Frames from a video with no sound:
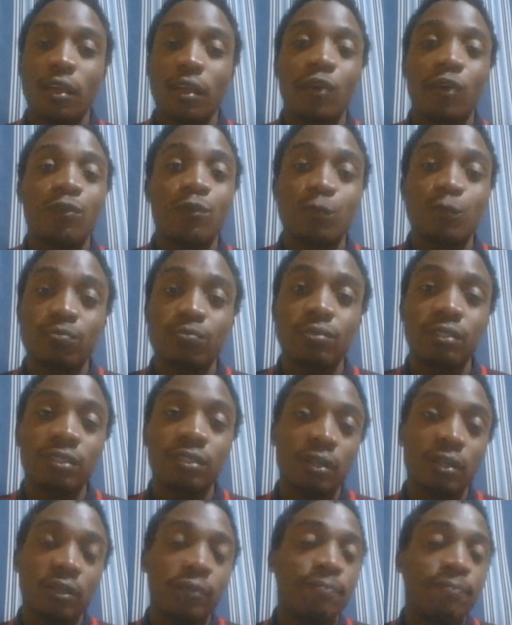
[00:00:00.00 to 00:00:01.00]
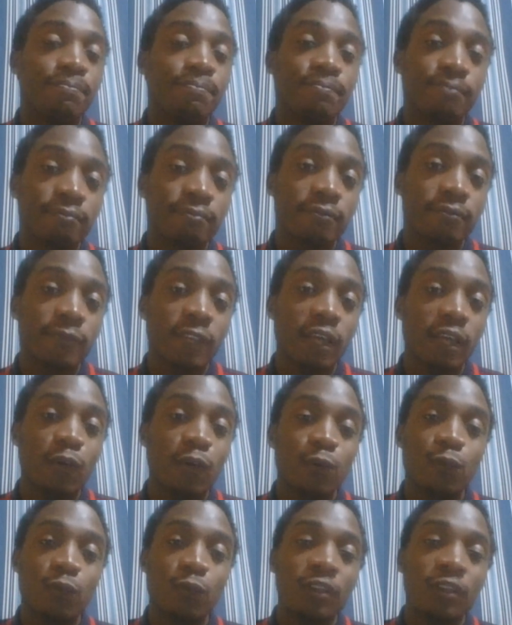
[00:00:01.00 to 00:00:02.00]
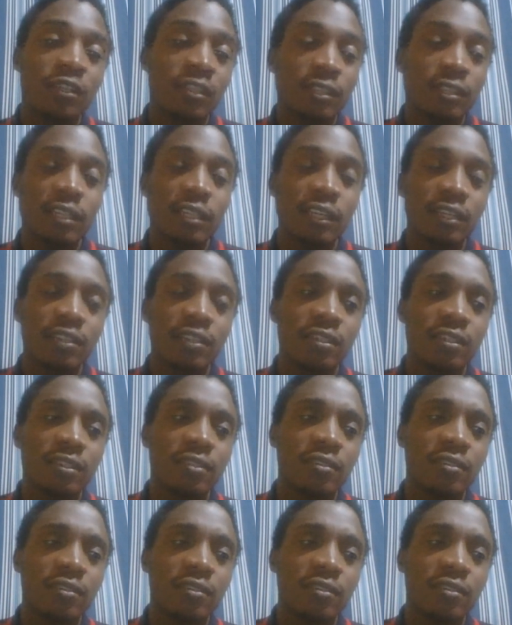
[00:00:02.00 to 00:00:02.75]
how to be a how it's like.